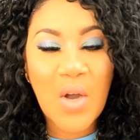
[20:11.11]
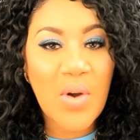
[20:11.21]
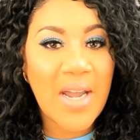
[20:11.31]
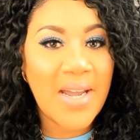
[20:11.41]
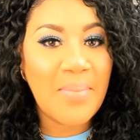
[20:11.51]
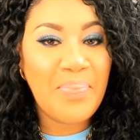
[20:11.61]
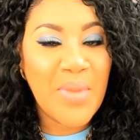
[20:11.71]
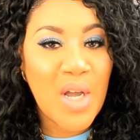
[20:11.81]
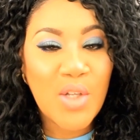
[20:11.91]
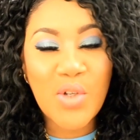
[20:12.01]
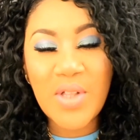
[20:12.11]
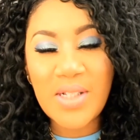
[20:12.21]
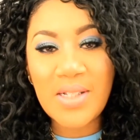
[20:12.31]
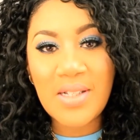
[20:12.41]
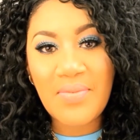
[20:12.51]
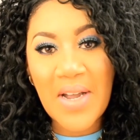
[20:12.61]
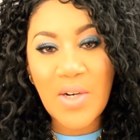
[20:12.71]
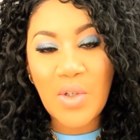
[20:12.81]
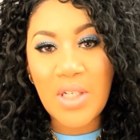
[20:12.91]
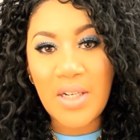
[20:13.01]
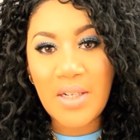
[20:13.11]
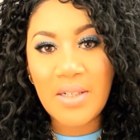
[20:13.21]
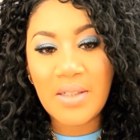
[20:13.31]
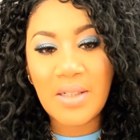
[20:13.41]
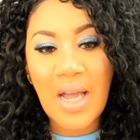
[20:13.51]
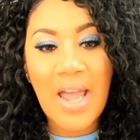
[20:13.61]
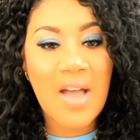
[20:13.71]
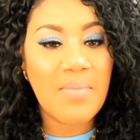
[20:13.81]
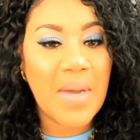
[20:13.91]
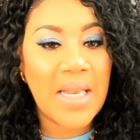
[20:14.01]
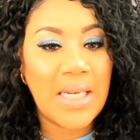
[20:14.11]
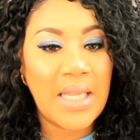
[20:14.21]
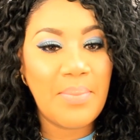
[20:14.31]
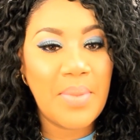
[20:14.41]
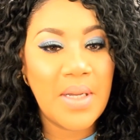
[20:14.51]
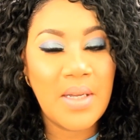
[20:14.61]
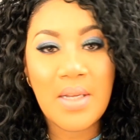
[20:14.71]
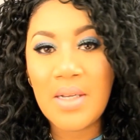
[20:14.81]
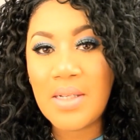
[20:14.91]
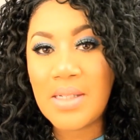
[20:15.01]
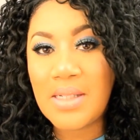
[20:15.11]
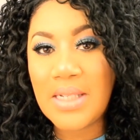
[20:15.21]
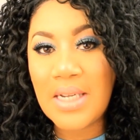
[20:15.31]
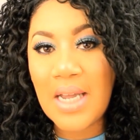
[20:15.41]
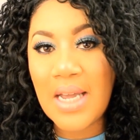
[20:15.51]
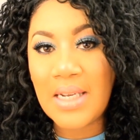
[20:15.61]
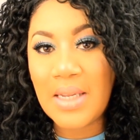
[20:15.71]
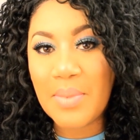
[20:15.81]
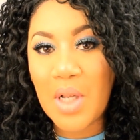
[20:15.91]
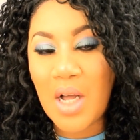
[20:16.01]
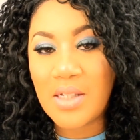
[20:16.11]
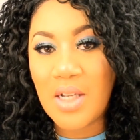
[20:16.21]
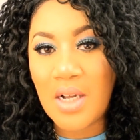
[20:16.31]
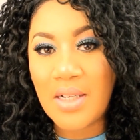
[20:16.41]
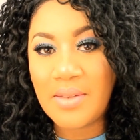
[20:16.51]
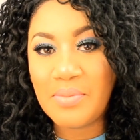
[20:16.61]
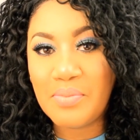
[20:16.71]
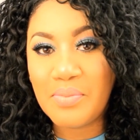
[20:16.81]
Okay, so this is the final look. I have my lipstick and lip gloss on.